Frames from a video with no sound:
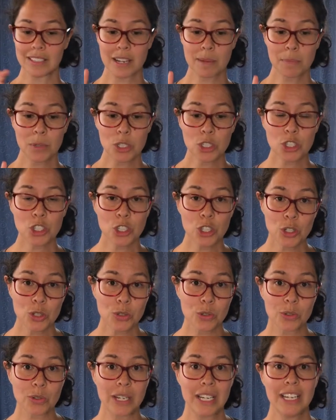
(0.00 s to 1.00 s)
Number
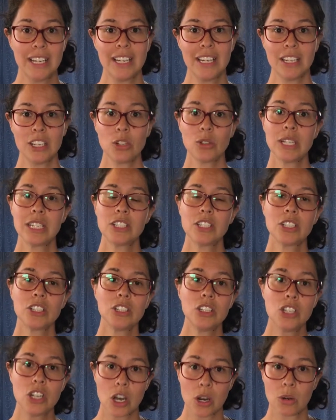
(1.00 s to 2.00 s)
two, you need
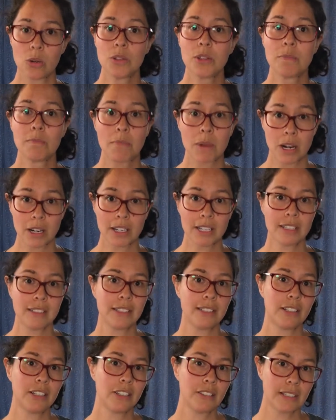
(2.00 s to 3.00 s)
to know the
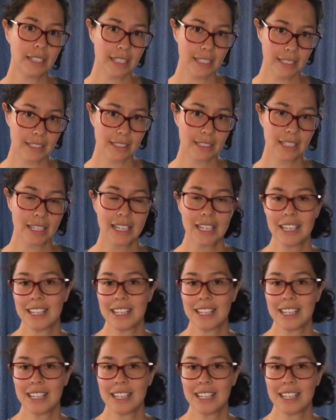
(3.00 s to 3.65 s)
market that you're in.